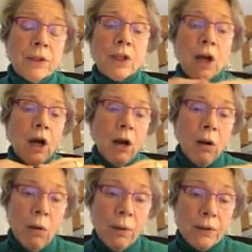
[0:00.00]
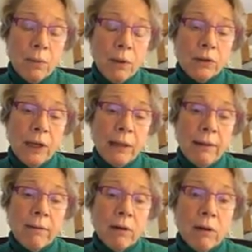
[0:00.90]
is always
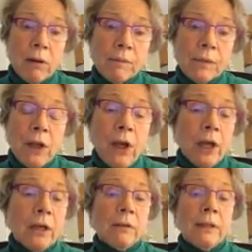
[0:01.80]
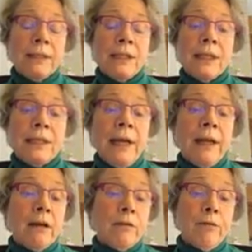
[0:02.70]
multi-level, collecting
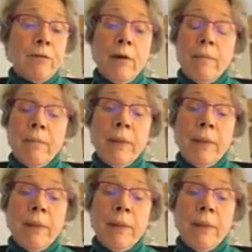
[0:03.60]
data from